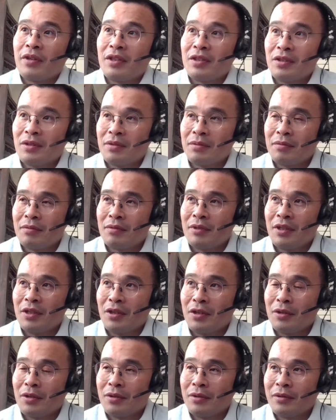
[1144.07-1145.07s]
and
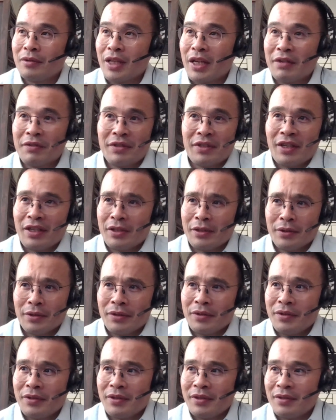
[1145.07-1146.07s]
a lot of
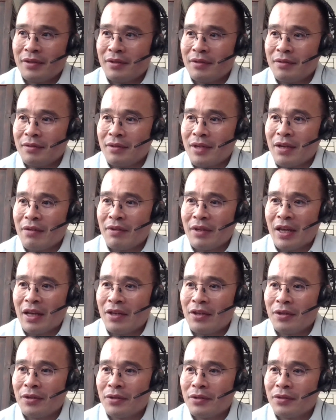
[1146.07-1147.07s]
sailors and
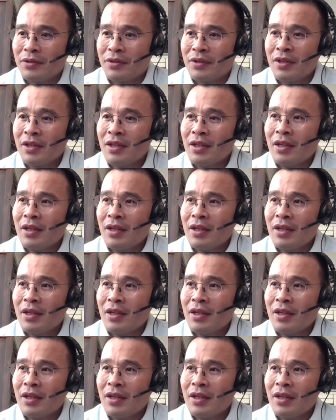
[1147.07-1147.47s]
navigators